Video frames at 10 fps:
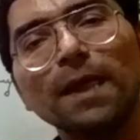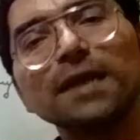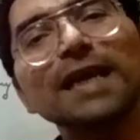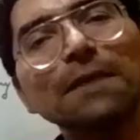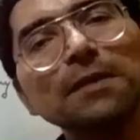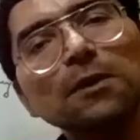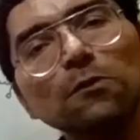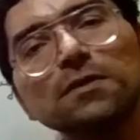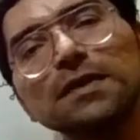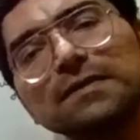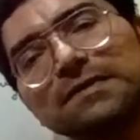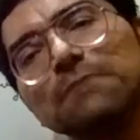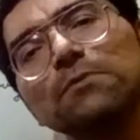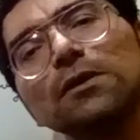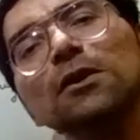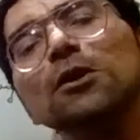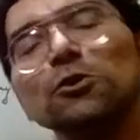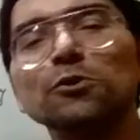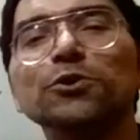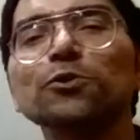It can be used as a symbol
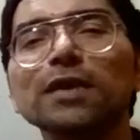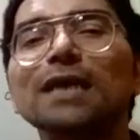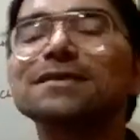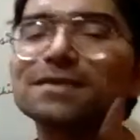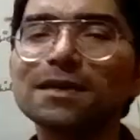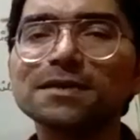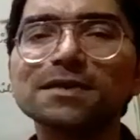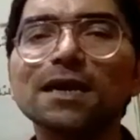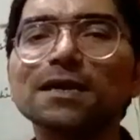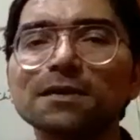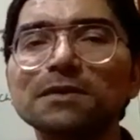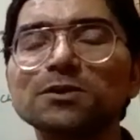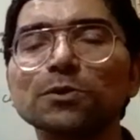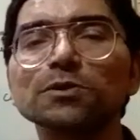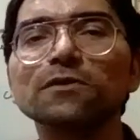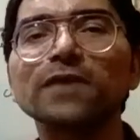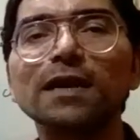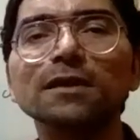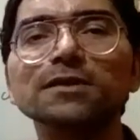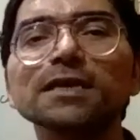to show that sun is the ultimate source of
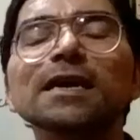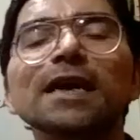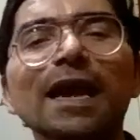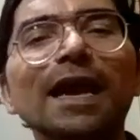energy,